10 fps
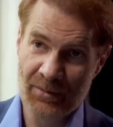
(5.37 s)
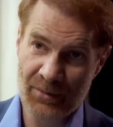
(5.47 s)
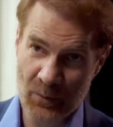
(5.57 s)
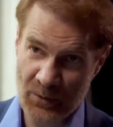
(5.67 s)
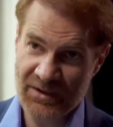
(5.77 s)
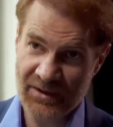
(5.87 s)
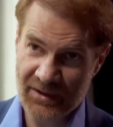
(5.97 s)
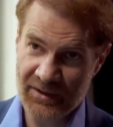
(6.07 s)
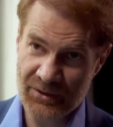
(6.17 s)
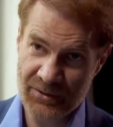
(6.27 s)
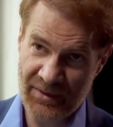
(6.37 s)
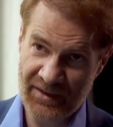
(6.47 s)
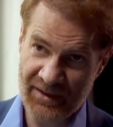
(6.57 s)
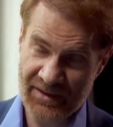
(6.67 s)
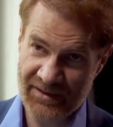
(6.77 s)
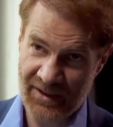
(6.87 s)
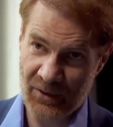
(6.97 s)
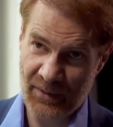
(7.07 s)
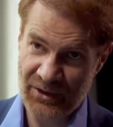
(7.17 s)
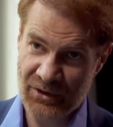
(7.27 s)
But recently, there's been an
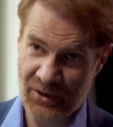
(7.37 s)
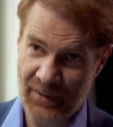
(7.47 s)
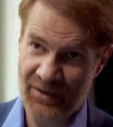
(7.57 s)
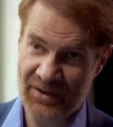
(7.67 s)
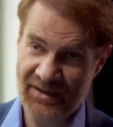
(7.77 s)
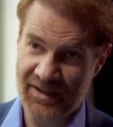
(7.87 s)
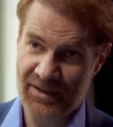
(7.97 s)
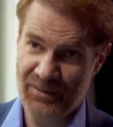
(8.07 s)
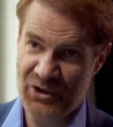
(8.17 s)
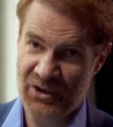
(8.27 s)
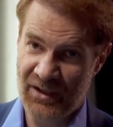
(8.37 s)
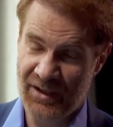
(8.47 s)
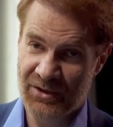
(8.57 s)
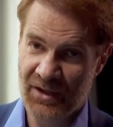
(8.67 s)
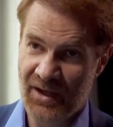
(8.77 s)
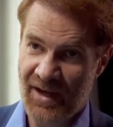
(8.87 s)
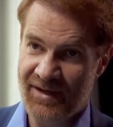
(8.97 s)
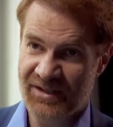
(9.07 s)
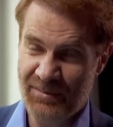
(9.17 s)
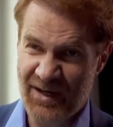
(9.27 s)
acceleration around the second machine age,
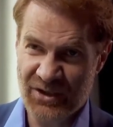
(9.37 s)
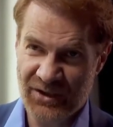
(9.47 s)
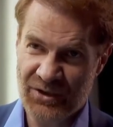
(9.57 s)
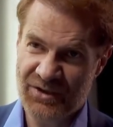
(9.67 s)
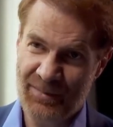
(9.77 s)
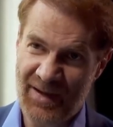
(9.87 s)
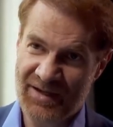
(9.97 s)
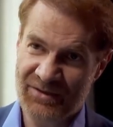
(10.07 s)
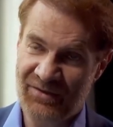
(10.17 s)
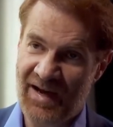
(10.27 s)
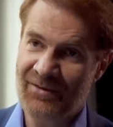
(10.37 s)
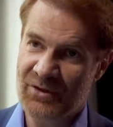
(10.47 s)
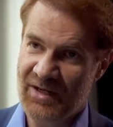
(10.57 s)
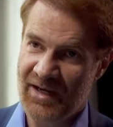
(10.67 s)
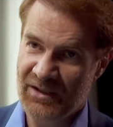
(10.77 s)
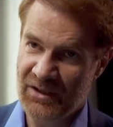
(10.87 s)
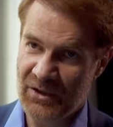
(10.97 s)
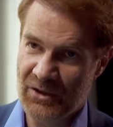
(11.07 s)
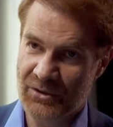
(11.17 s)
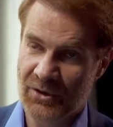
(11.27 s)
and especially just the past 5 or 10
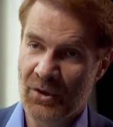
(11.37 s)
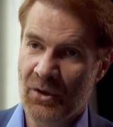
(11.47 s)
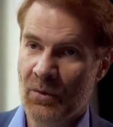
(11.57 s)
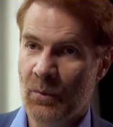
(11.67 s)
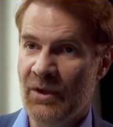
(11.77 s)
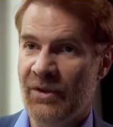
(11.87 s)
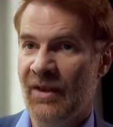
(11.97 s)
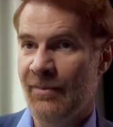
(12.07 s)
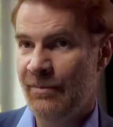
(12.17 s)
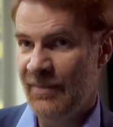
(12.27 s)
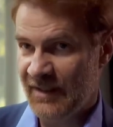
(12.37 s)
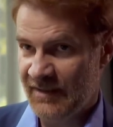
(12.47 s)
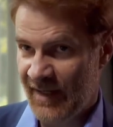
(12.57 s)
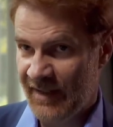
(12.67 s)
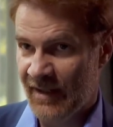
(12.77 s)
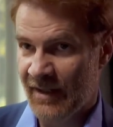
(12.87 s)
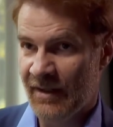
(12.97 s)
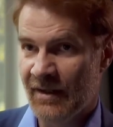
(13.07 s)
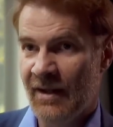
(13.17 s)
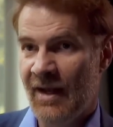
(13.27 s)
years with big
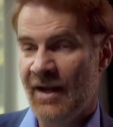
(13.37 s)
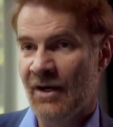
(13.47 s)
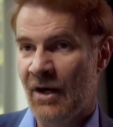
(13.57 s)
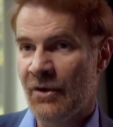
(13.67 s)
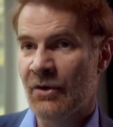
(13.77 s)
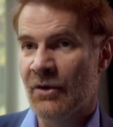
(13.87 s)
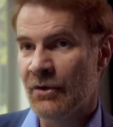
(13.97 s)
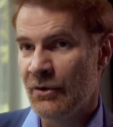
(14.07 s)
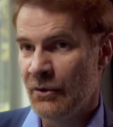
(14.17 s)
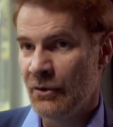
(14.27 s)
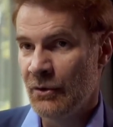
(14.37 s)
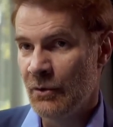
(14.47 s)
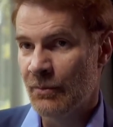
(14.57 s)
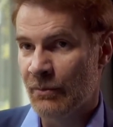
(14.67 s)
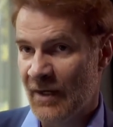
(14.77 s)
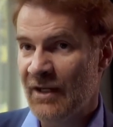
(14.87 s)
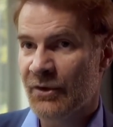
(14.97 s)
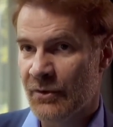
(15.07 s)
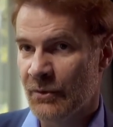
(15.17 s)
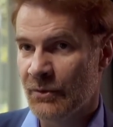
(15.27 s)
data and other new
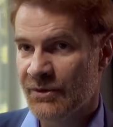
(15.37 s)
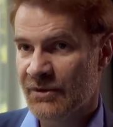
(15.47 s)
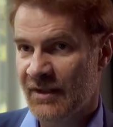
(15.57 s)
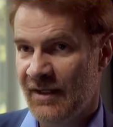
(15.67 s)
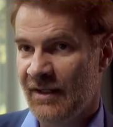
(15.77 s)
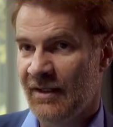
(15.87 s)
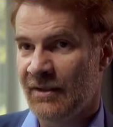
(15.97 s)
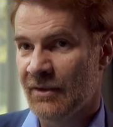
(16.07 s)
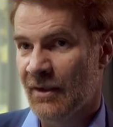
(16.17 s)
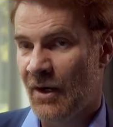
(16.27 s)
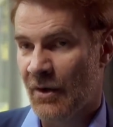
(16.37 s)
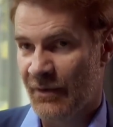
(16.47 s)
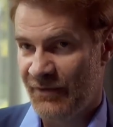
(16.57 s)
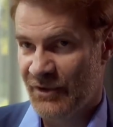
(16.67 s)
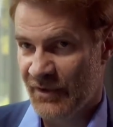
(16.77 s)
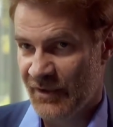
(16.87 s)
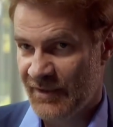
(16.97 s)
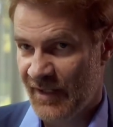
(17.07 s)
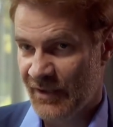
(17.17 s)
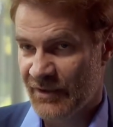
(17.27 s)
breakthroughs in artificial
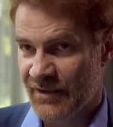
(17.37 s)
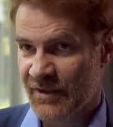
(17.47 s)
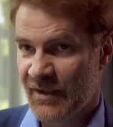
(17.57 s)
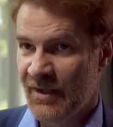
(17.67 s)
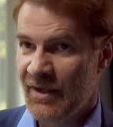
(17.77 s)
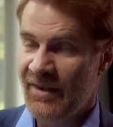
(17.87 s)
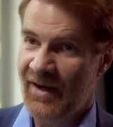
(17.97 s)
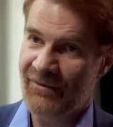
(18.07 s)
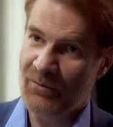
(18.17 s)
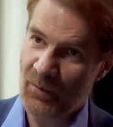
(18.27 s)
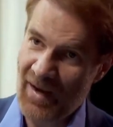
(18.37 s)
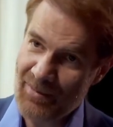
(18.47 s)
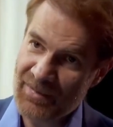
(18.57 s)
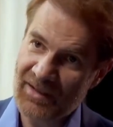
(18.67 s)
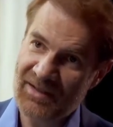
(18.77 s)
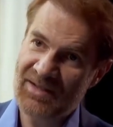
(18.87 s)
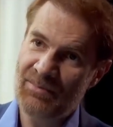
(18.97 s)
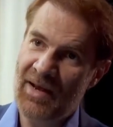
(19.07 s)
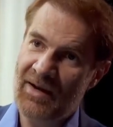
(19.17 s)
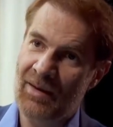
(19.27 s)
intelligence that have rapidly
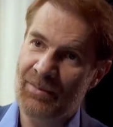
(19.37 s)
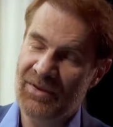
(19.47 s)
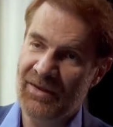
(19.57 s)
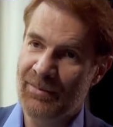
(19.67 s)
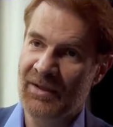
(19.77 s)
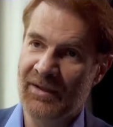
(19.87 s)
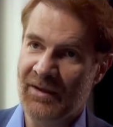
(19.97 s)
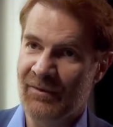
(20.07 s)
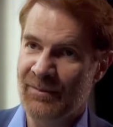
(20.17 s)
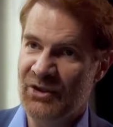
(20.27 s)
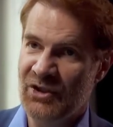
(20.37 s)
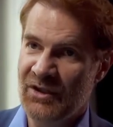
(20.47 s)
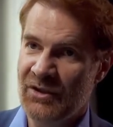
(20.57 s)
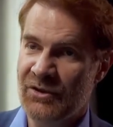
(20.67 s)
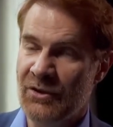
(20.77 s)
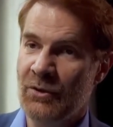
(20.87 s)
sped up the ability of machines to